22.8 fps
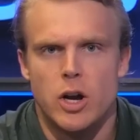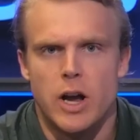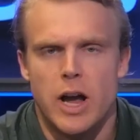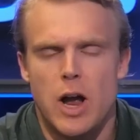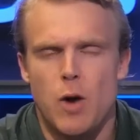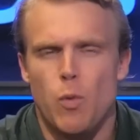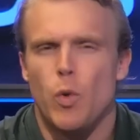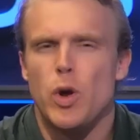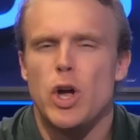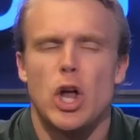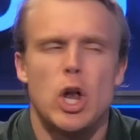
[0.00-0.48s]

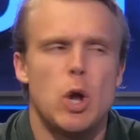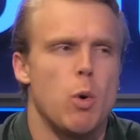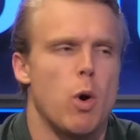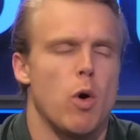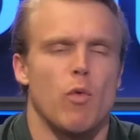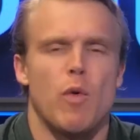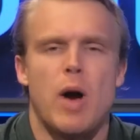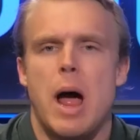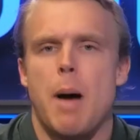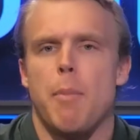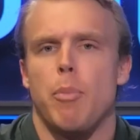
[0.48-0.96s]
And we all know
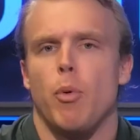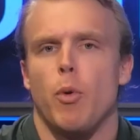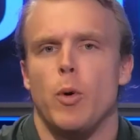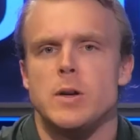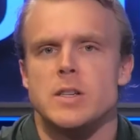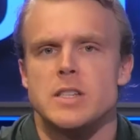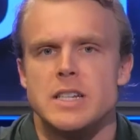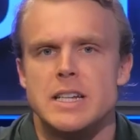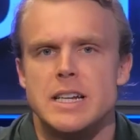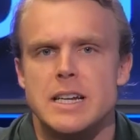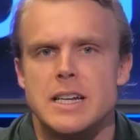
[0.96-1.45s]
what rat
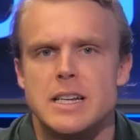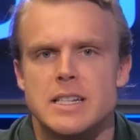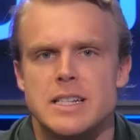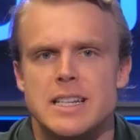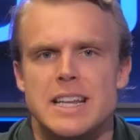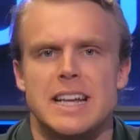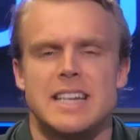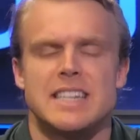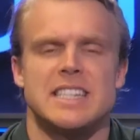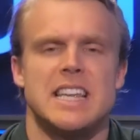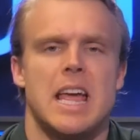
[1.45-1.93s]
poison is.
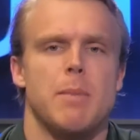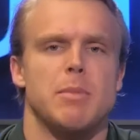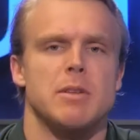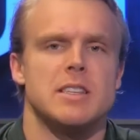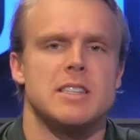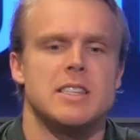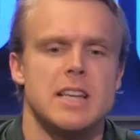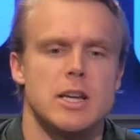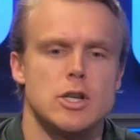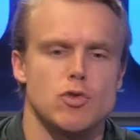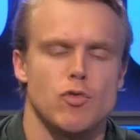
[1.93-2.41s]
Nick Saban
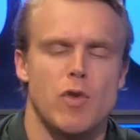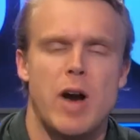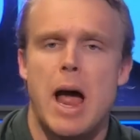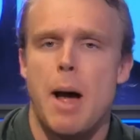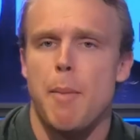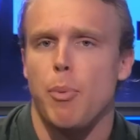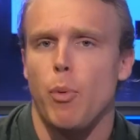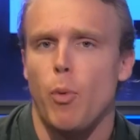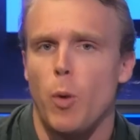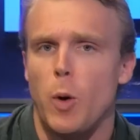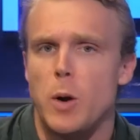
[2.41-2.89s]
says
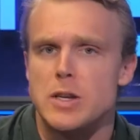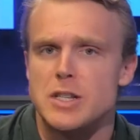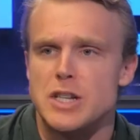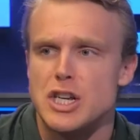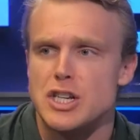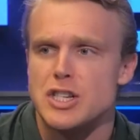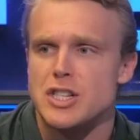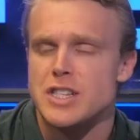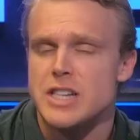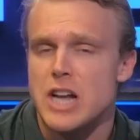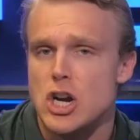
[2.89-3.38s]
rat poison
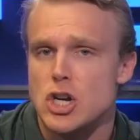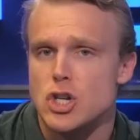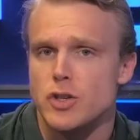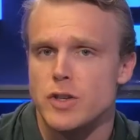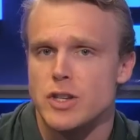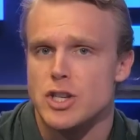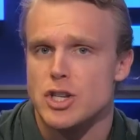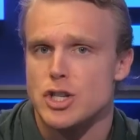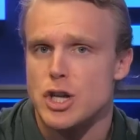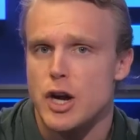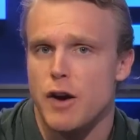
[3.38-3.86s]
is
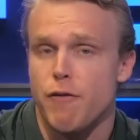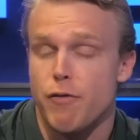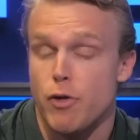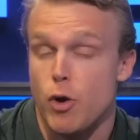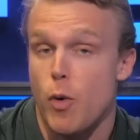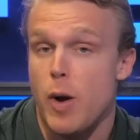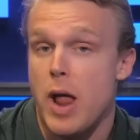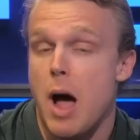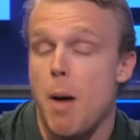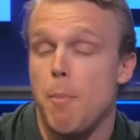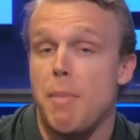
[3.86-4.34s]
essentially stuff
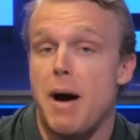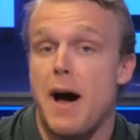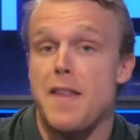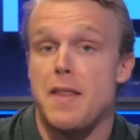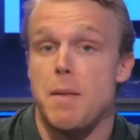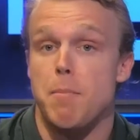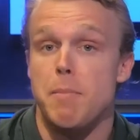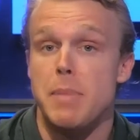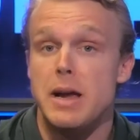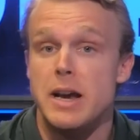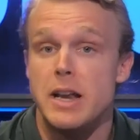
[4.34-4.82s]
thrown out by
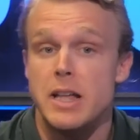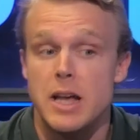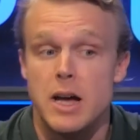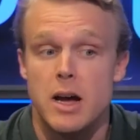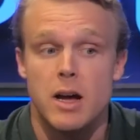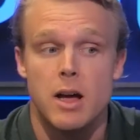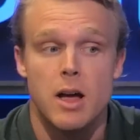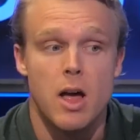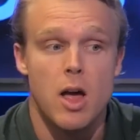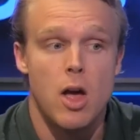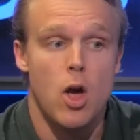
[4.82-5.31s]
the
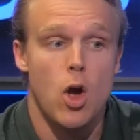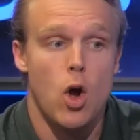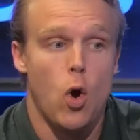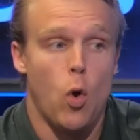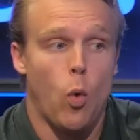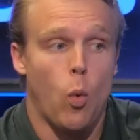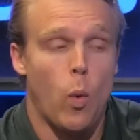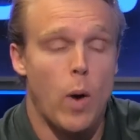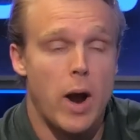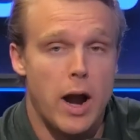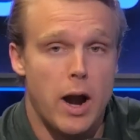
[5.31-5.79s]
media
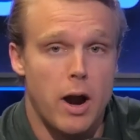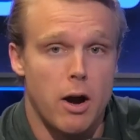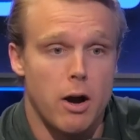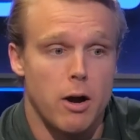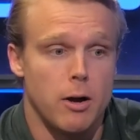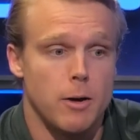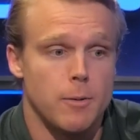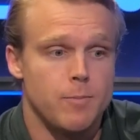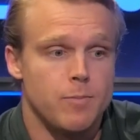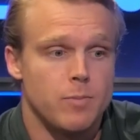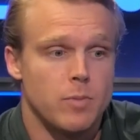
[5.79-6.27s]

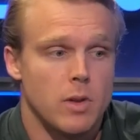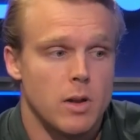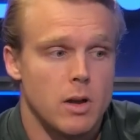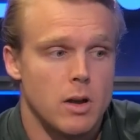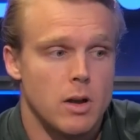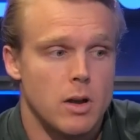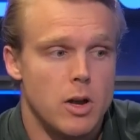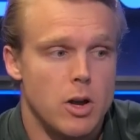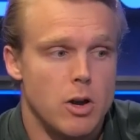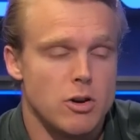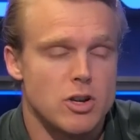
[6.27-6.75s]
where
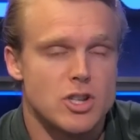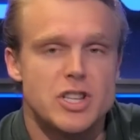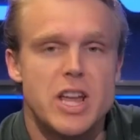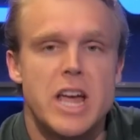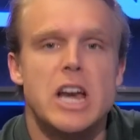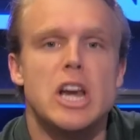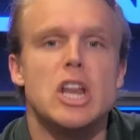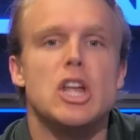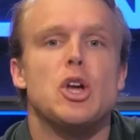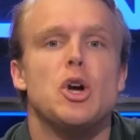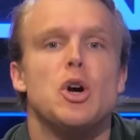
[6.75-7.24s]
you're
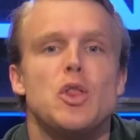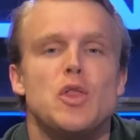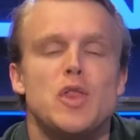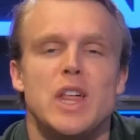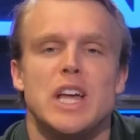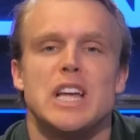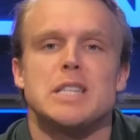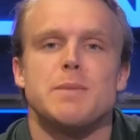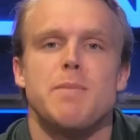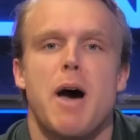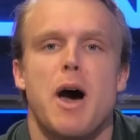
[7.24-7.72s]
saying good
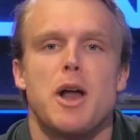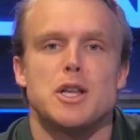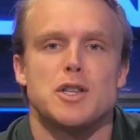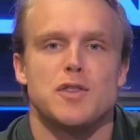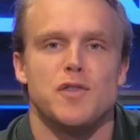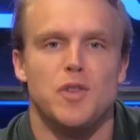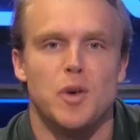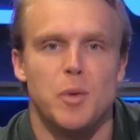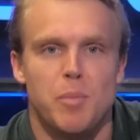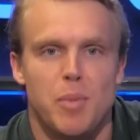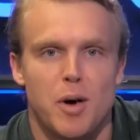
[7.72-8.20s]
things about his
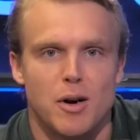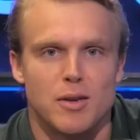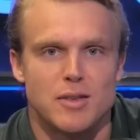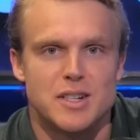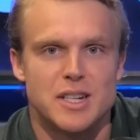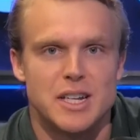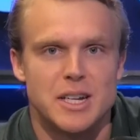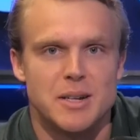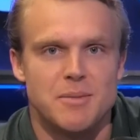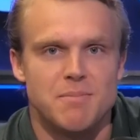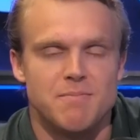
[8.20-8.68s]
football
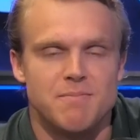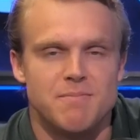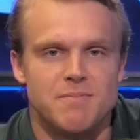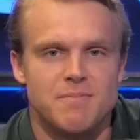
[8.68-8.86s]
team.